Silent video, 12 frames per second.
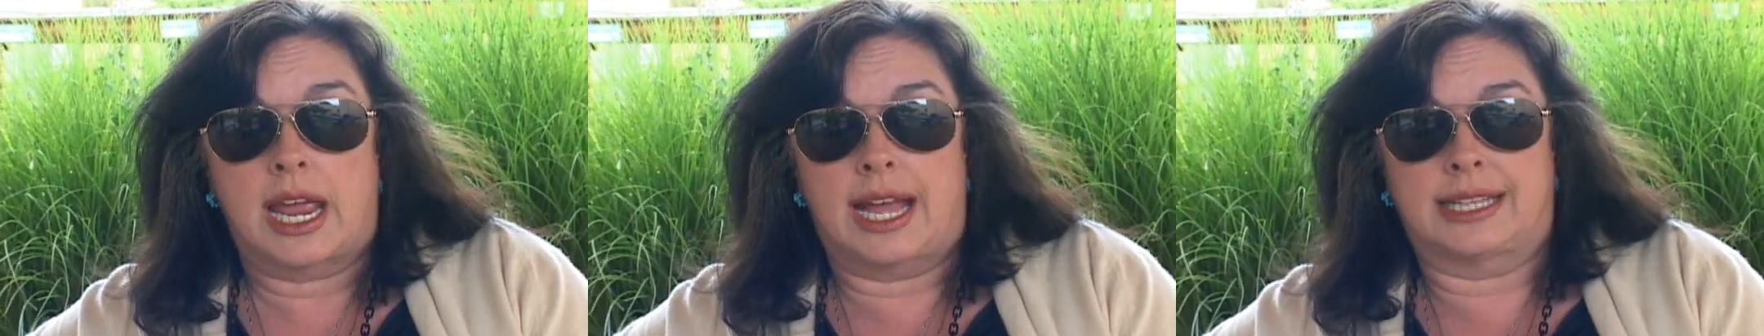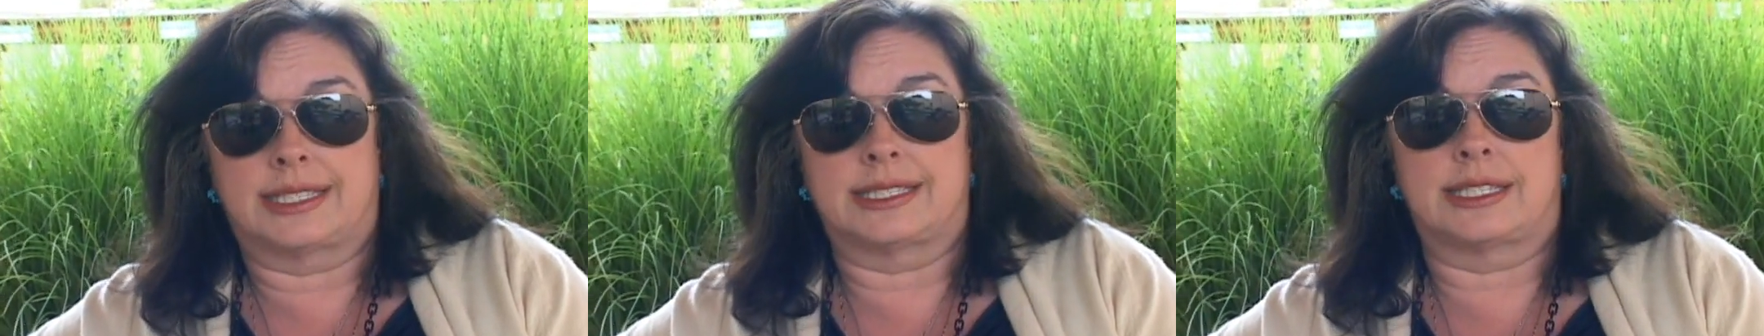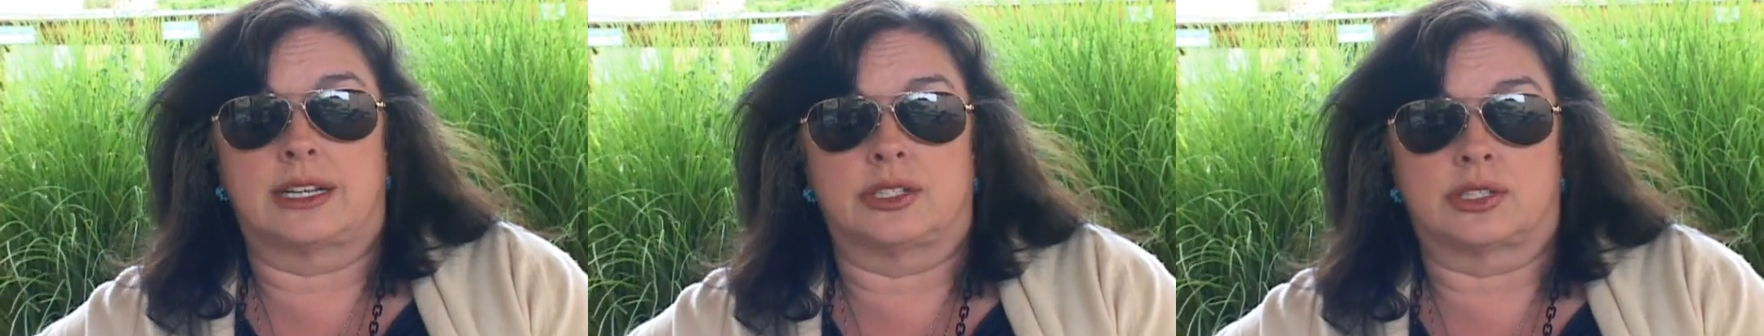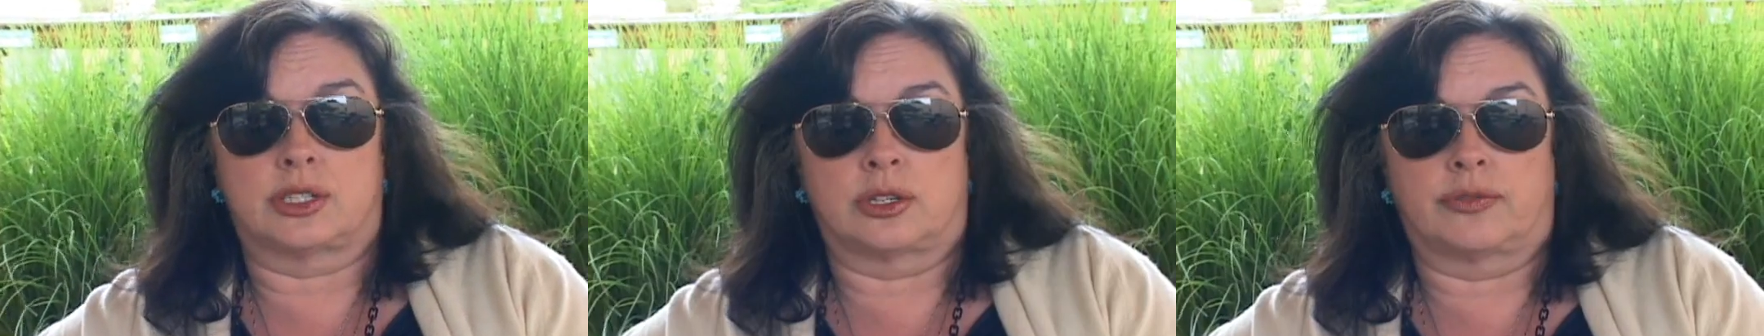at the cell
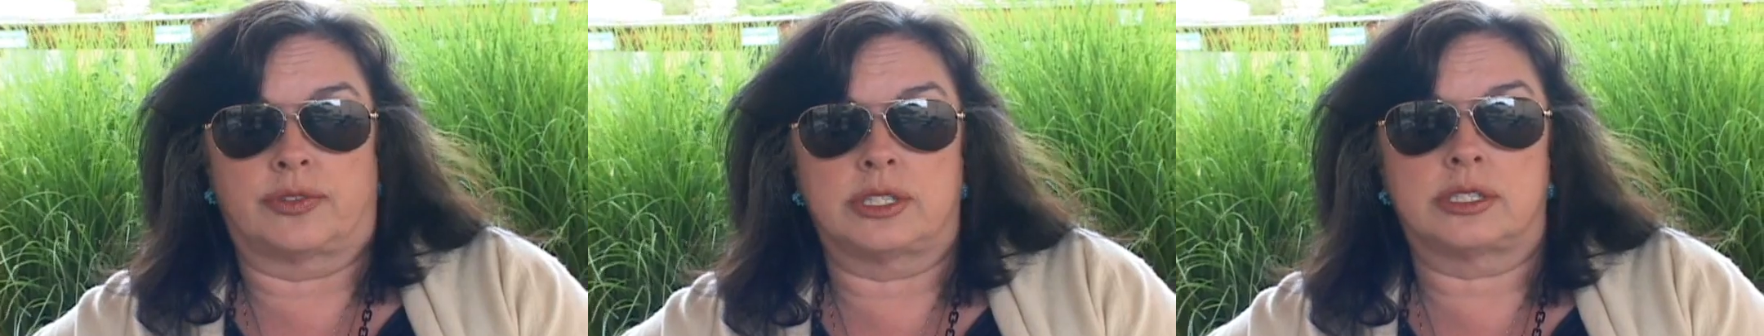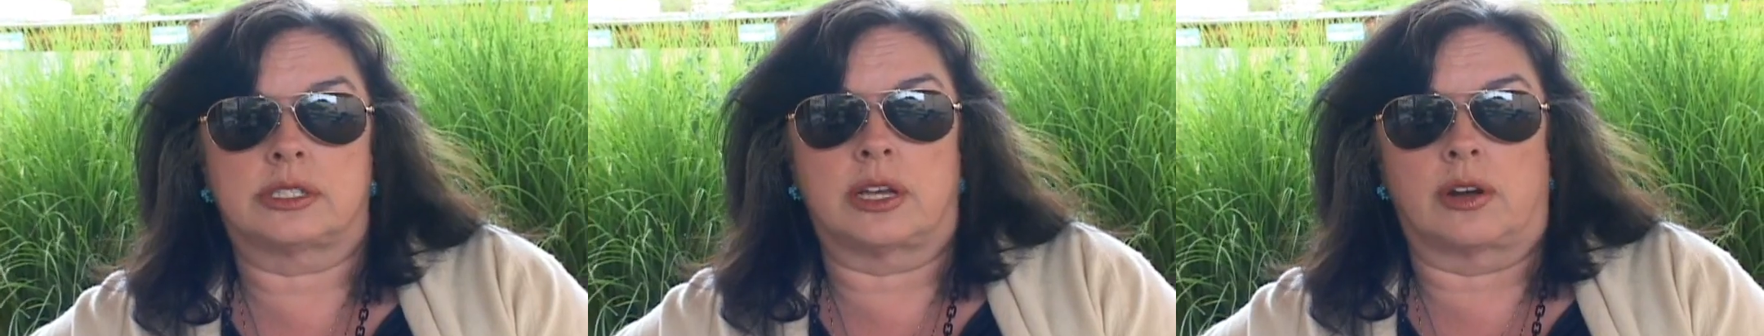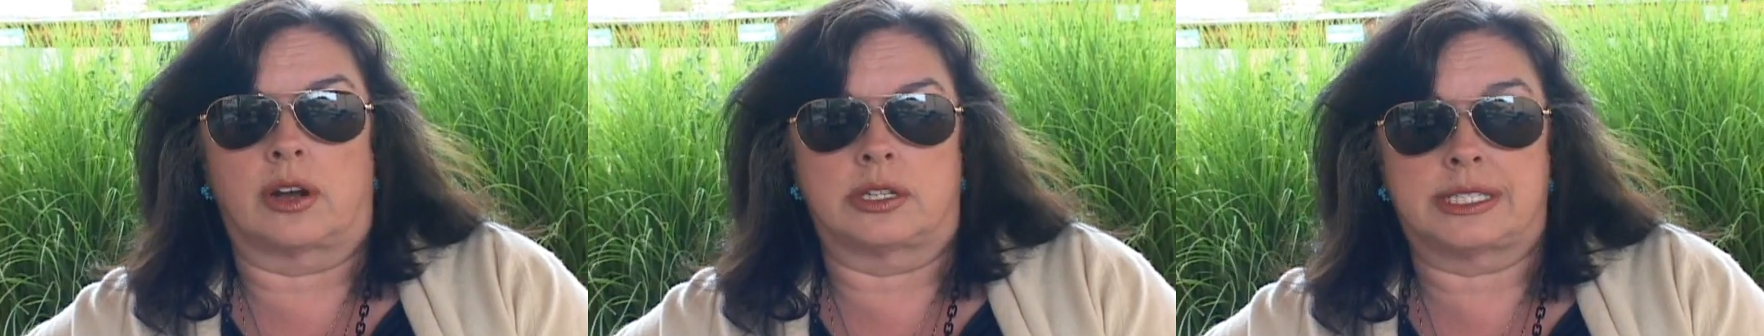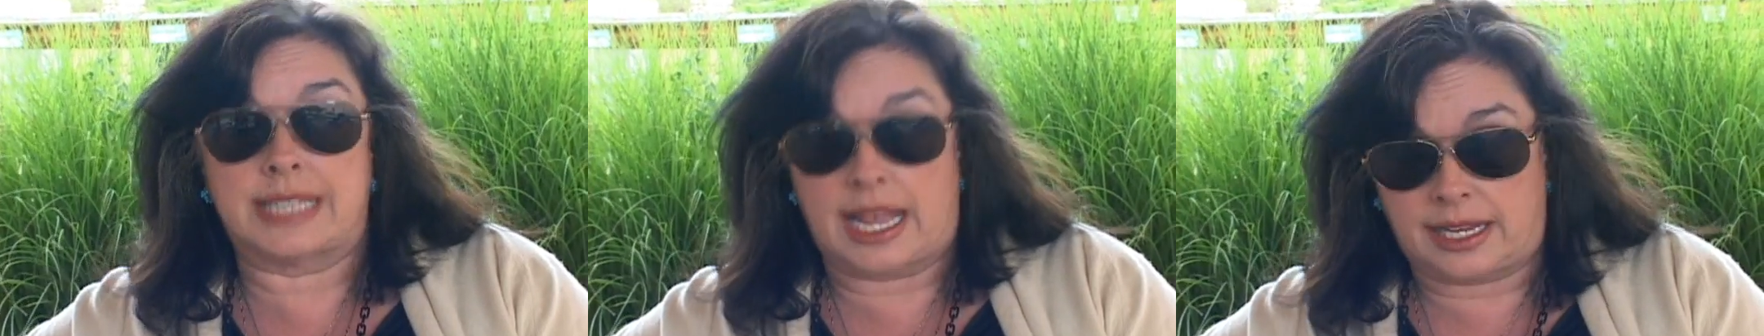surface. There are
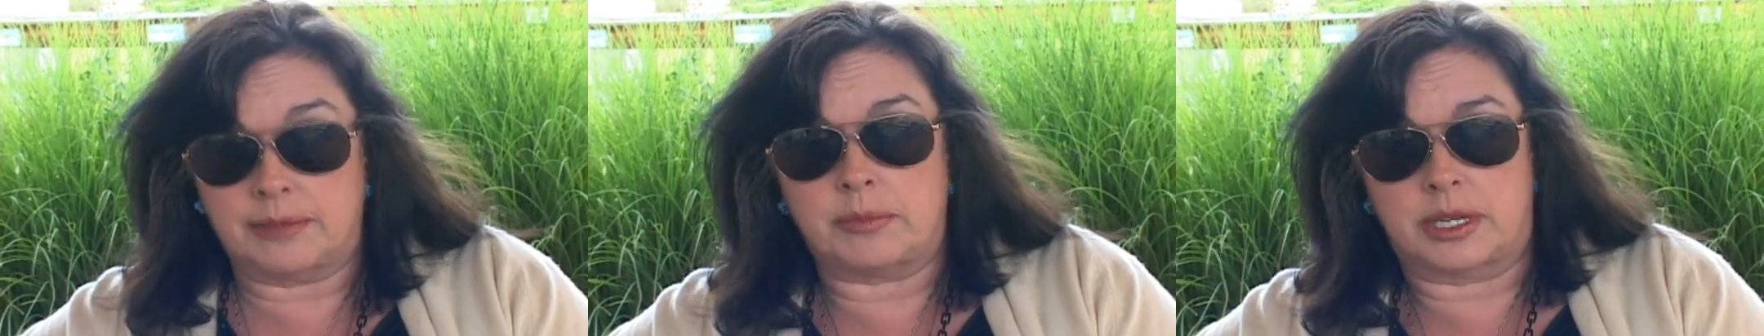second